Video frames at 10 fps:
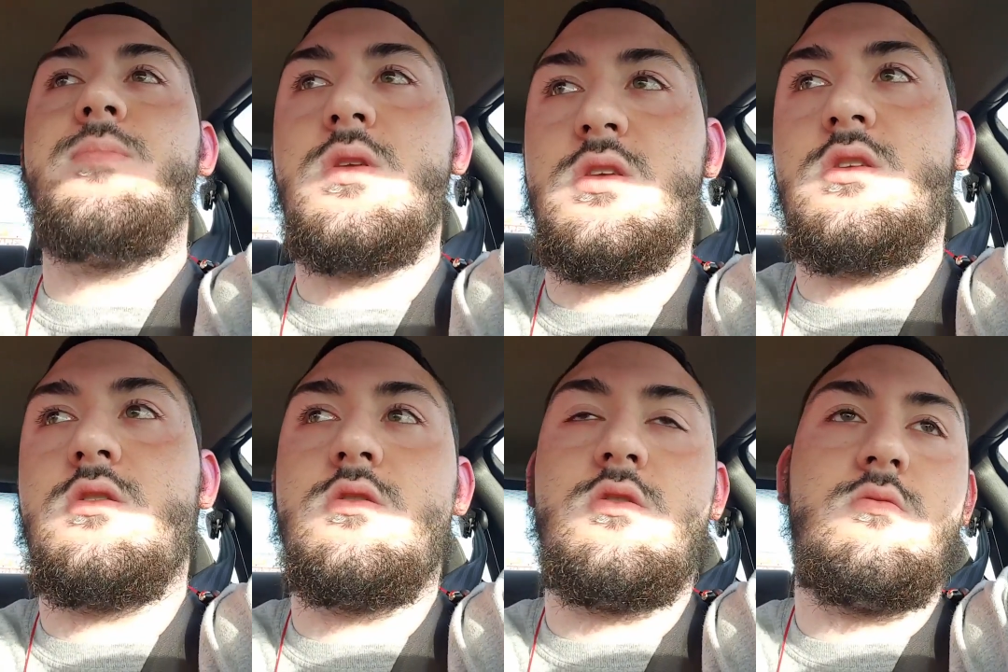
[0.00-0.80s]
There's
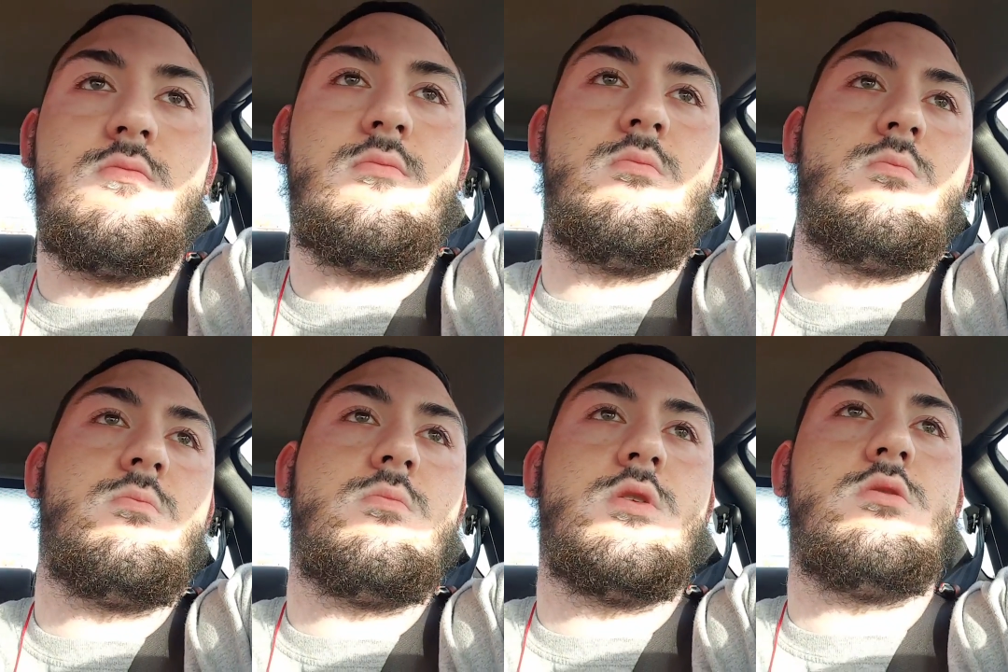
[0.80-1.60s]

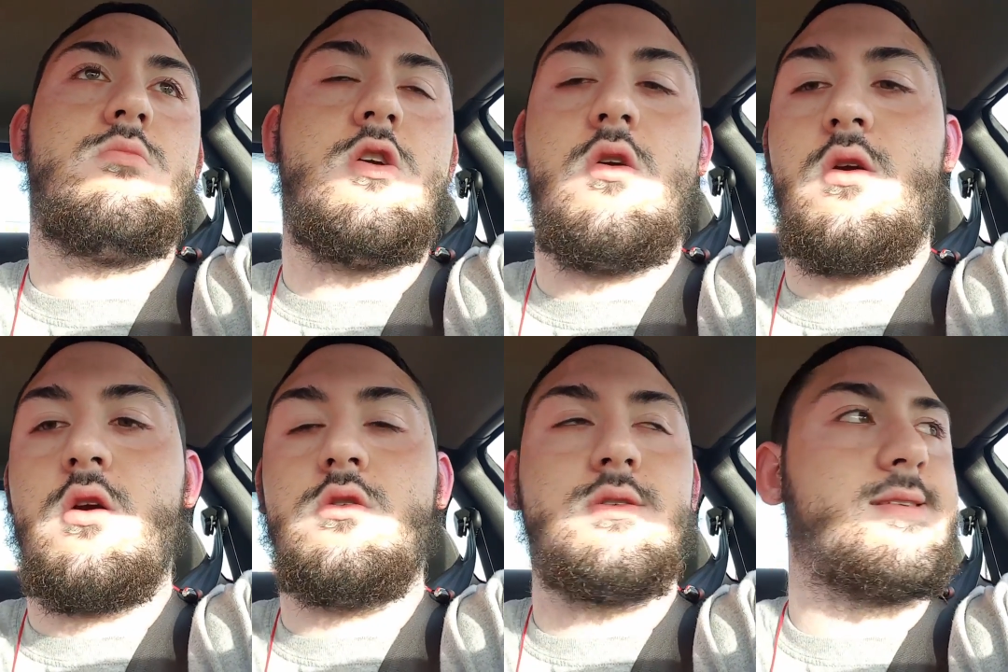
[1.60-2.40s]
some cute
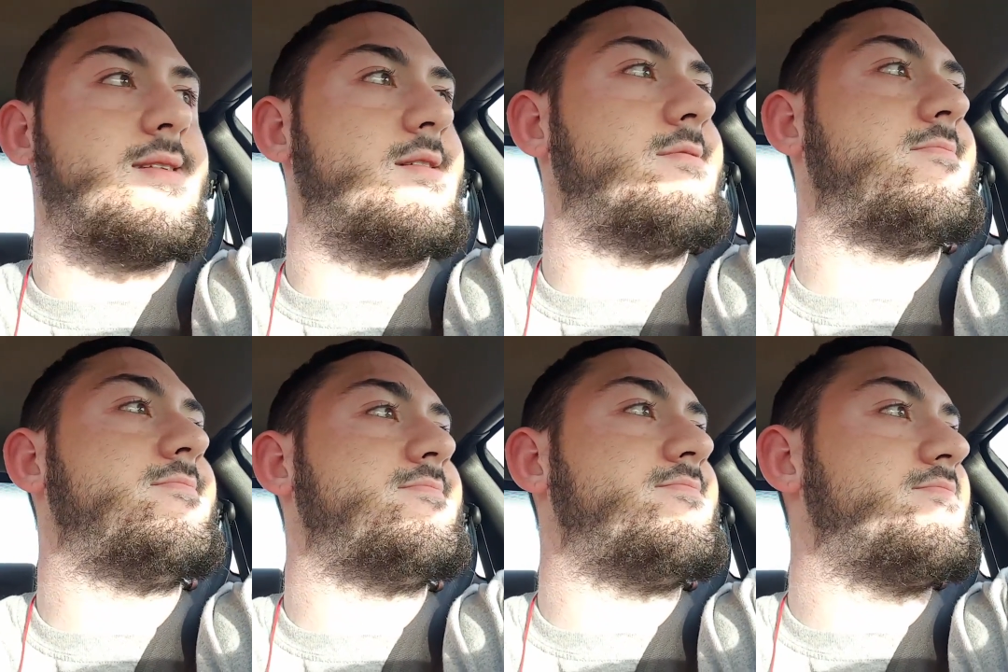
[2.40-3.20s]
girls in
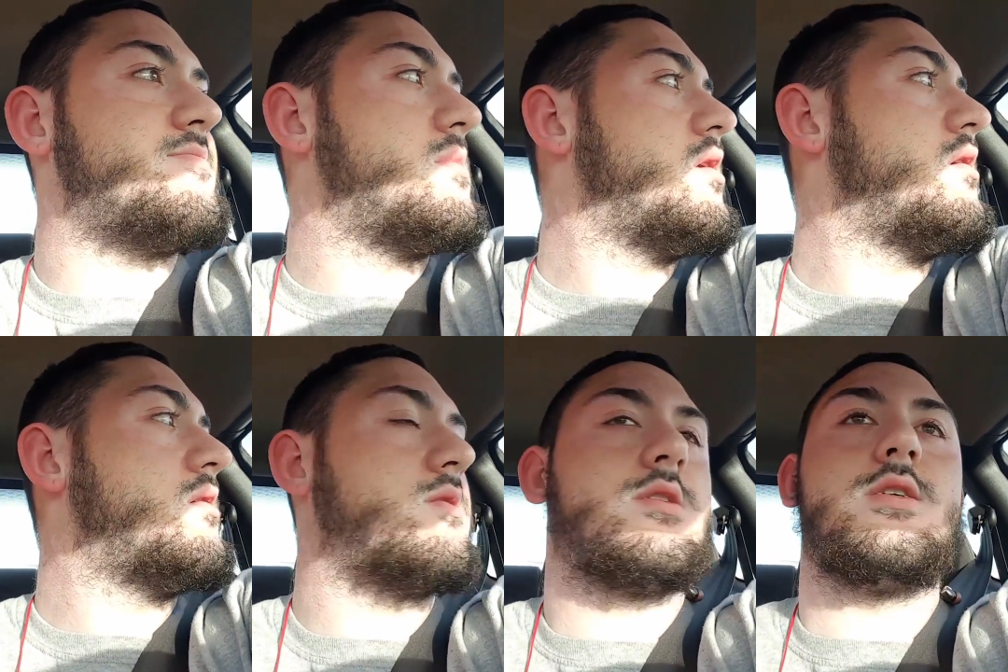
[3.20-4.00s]

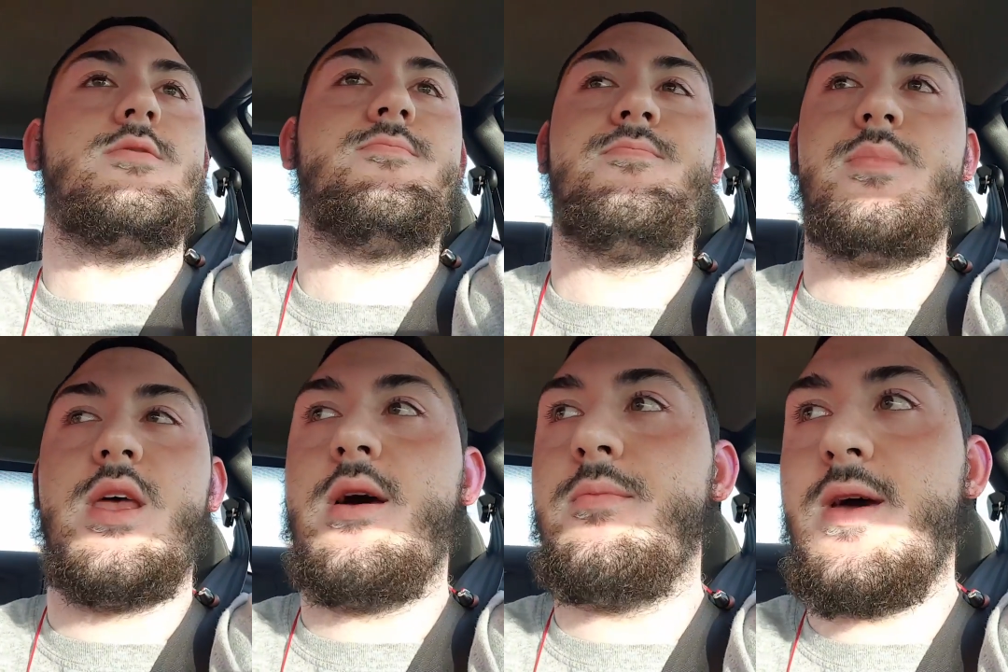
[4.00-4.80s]
there. So,
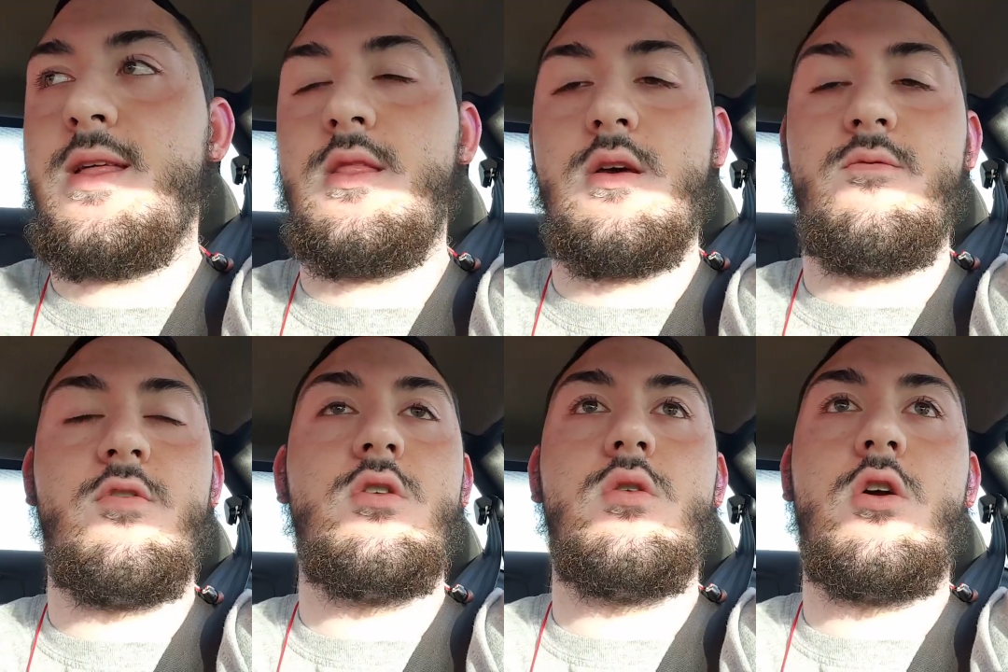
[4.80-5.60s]
nah, I'm not looking
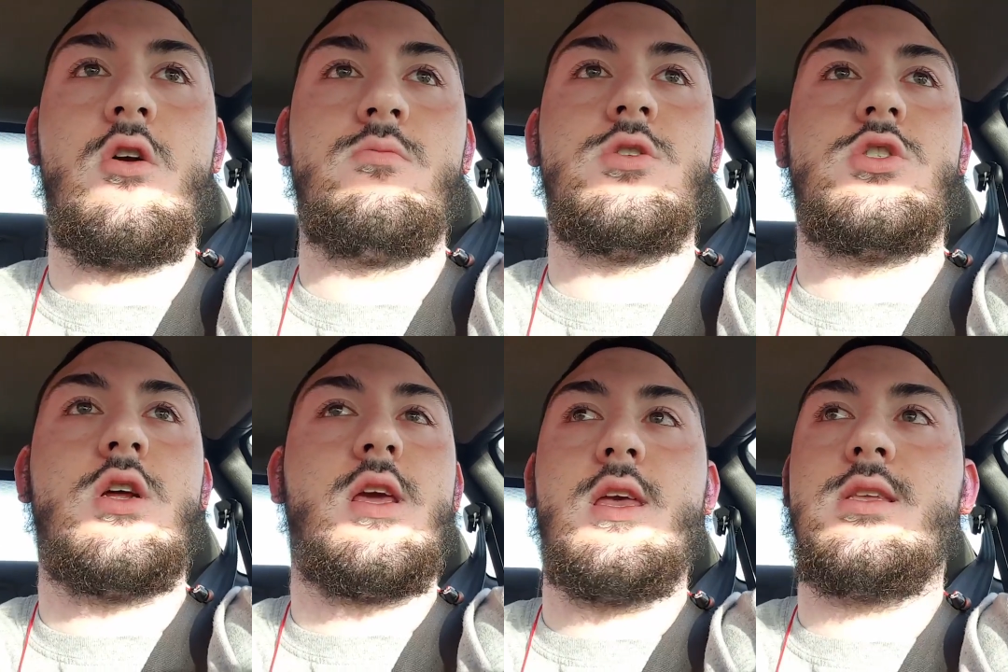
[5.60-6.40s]
for no girl. I'm just
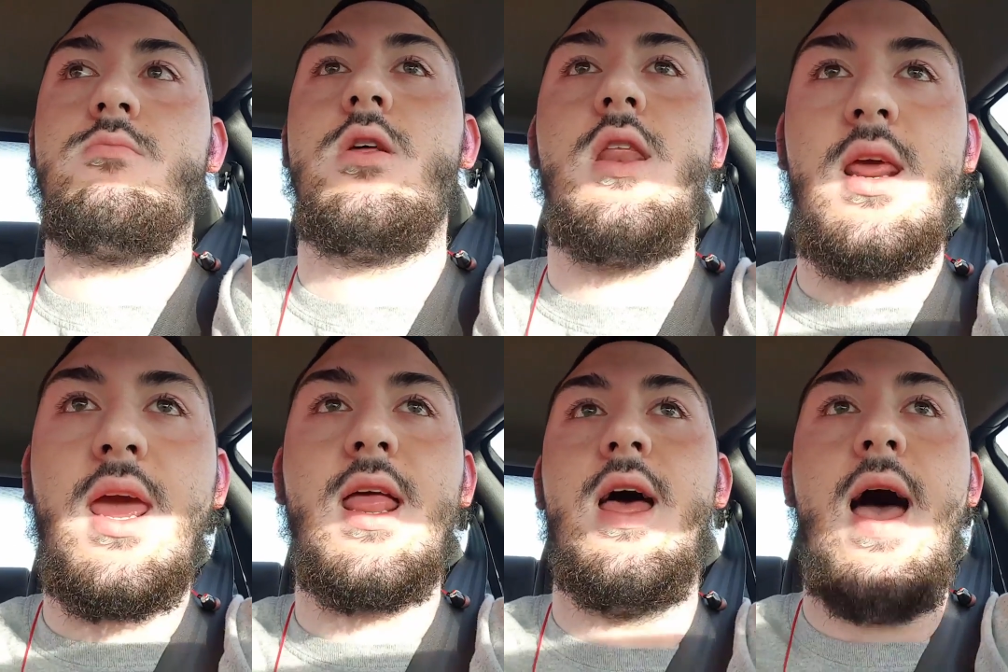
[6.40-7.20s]
trying to get somebody to
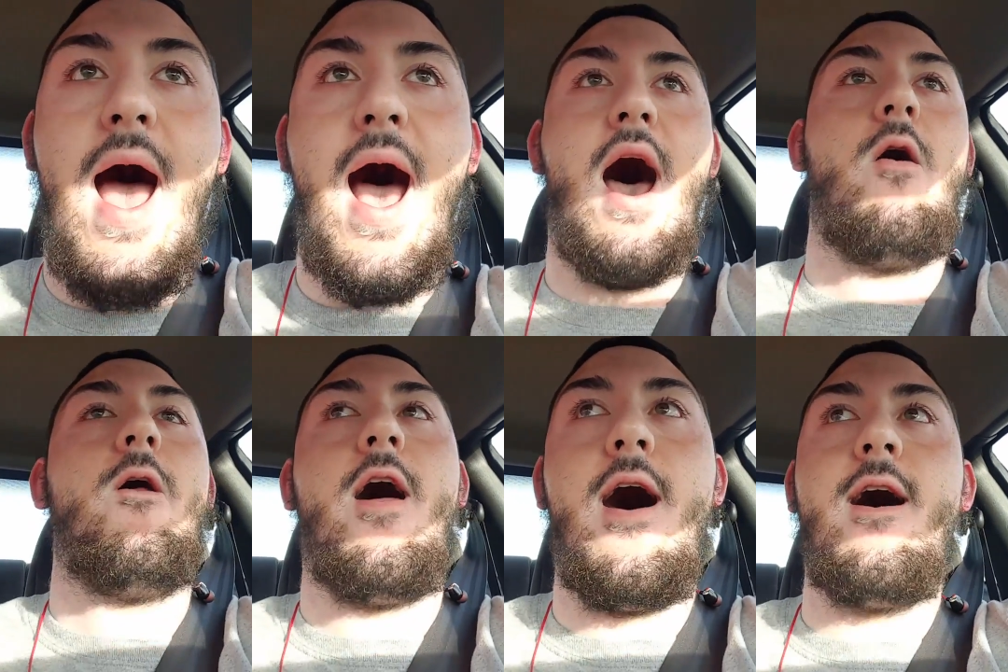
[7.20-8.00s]
get out
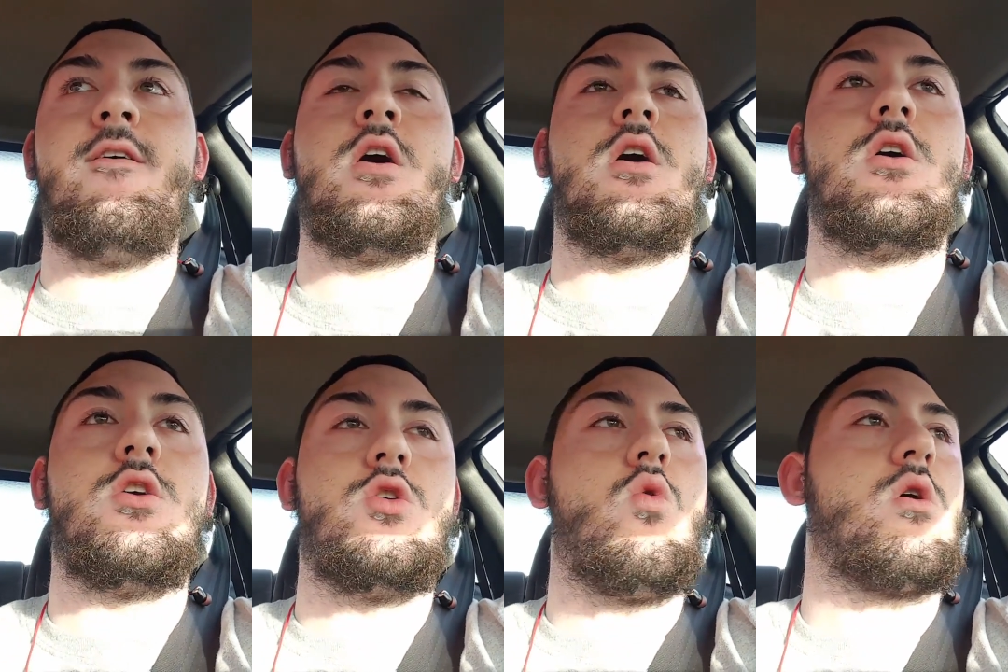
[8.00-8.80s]
of
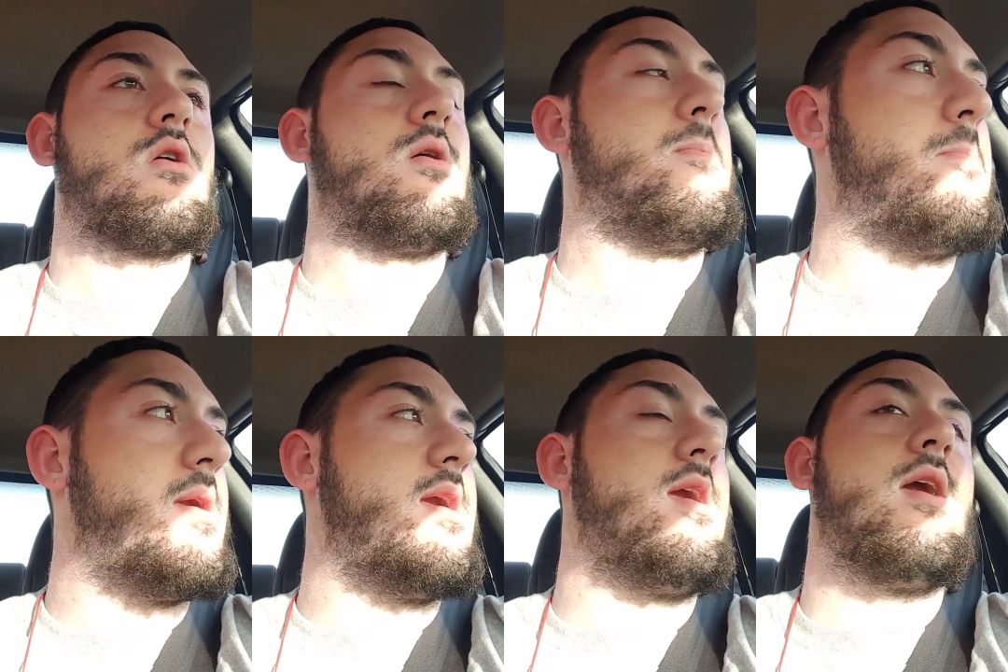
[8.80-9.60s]
York,
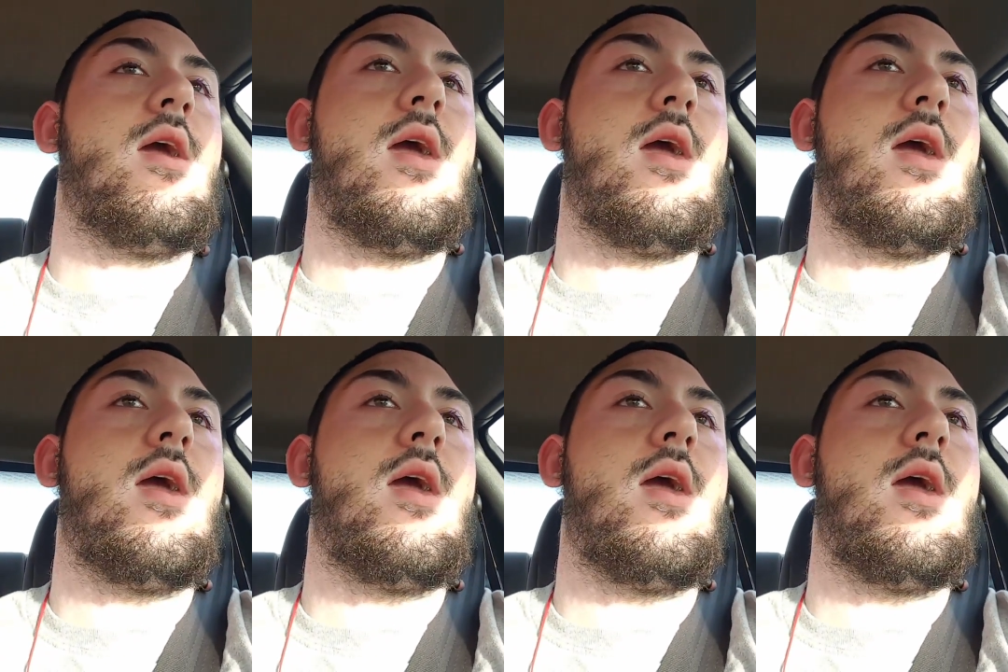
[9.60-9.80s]
P.